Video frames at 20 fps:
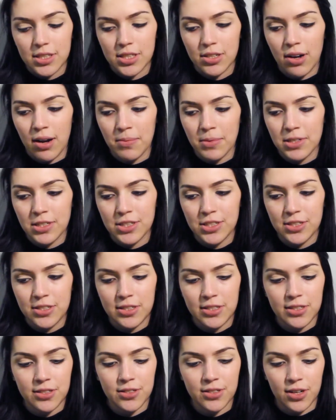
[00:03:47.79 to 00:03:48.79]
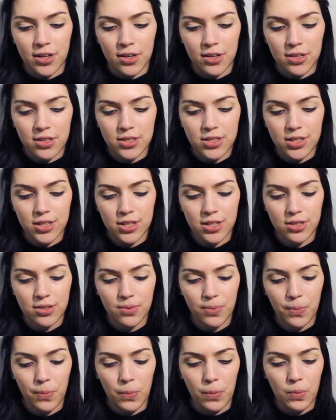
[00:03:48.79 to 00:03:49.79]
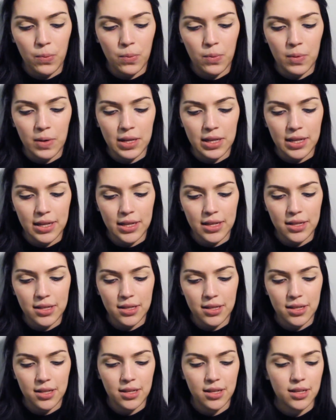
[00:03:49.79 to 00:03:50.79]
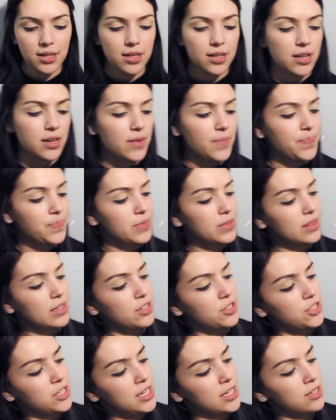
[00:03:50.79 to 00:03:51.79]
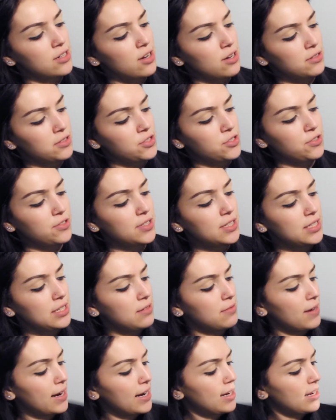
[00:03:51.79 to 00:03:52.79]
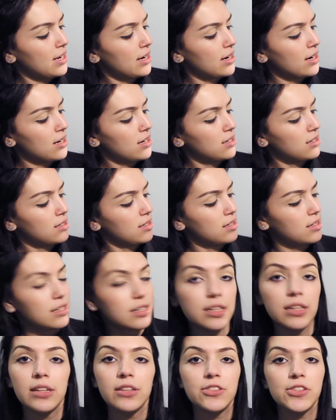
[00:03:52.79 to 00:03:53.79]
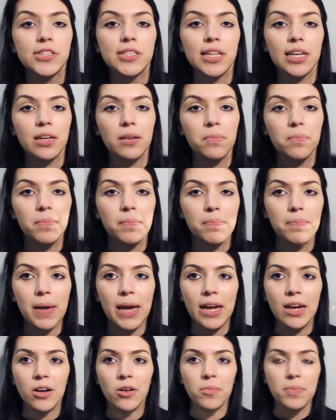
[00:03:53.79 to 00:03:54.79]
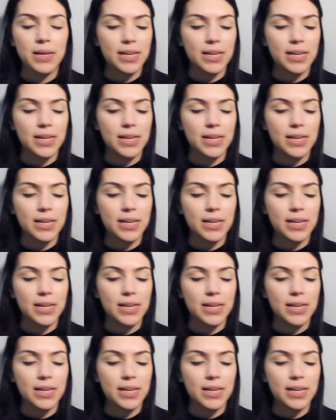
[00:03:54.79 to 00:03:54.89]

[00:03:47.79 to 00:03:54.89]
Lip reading: So I'm going to start with the shade called Juicy right here. It's just like a pale